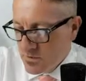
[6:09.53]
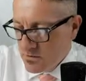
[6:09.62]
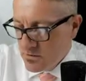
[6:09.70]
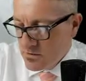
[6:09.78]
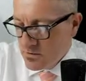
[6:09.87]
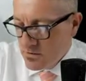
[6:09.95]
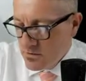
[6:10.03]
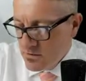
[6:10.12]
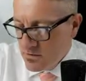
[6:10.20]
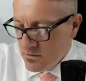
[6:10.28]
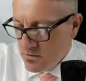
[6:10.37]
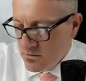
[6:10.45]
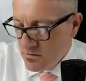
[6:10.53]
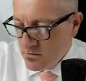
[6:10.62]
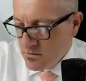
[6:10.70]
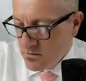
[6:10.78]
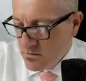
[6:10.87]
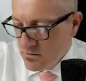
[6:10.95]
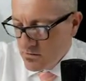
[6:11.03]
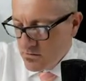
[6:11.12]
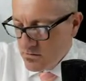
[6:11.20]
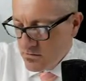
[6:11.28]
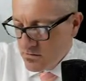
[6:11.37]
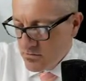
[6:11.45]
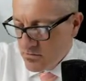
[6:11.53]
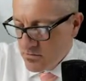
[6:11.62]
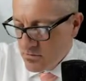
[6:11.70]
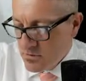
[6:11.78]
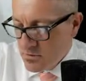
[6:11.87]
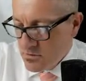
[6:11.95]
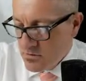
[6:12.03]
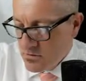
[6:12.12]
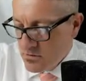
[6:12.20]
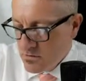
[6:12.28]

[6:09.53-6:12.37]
Nothing is said.